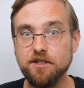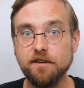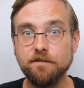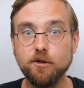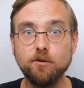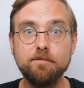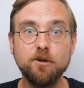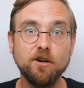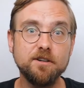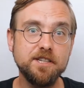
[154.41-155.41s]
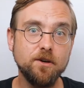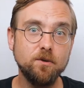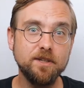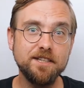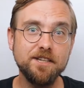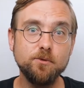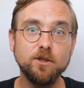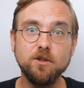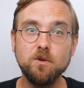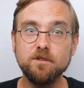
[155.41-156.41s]
to convert cryptocurrency holdings
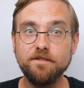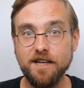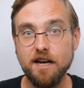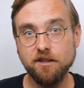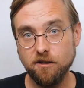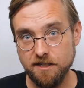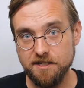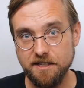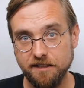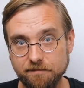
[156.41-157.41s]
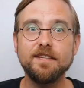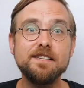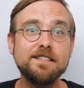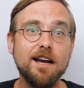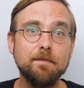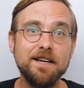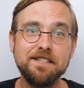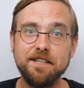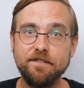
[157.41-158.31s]
into a local fiat currency. This stock pays a